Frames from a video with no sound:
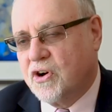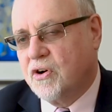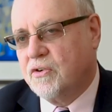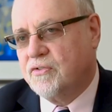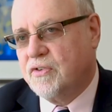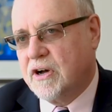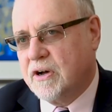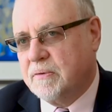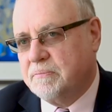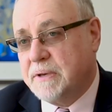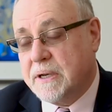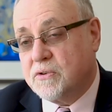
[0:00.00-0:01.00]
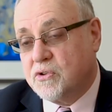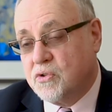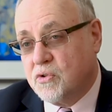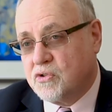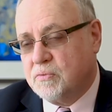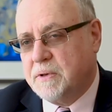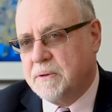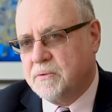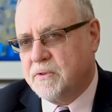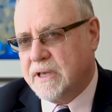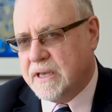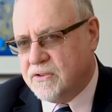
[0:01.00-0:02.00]
of being able to talk to
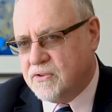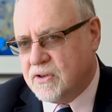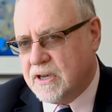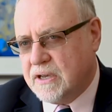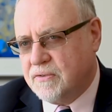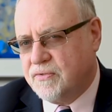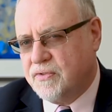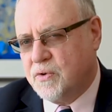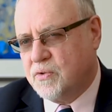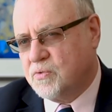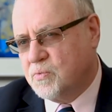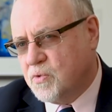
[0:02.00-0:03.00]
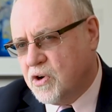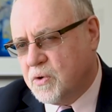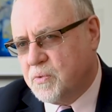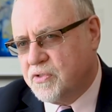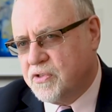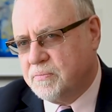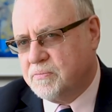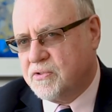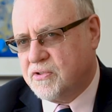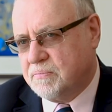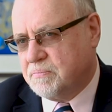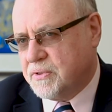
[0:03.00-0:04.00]
people, educate folks, work with them,
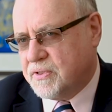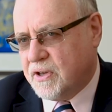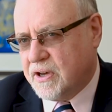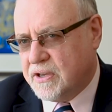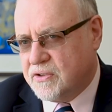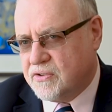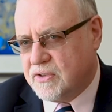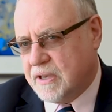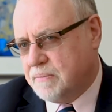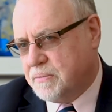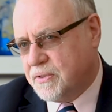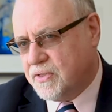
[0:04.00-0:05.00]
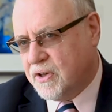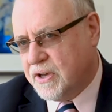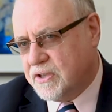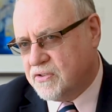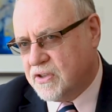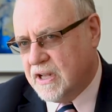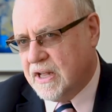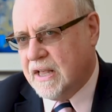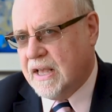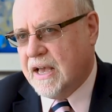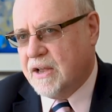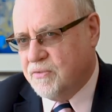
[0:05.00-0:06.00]
sympathize, empathize,
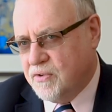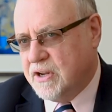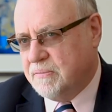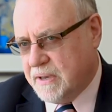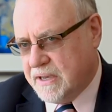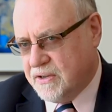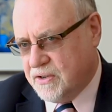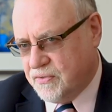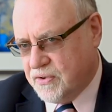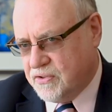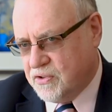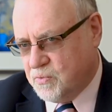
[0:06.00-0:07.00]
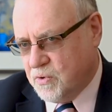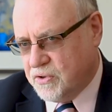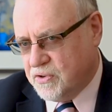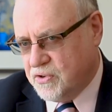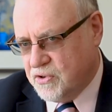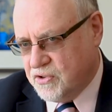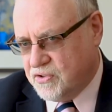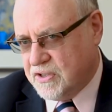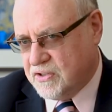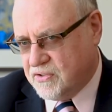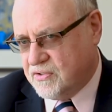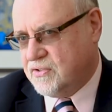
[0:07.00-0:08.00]
and really make a difference is what
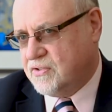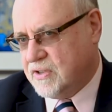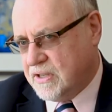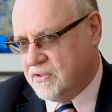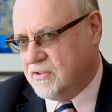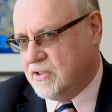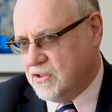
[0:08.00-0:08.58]
nursing sets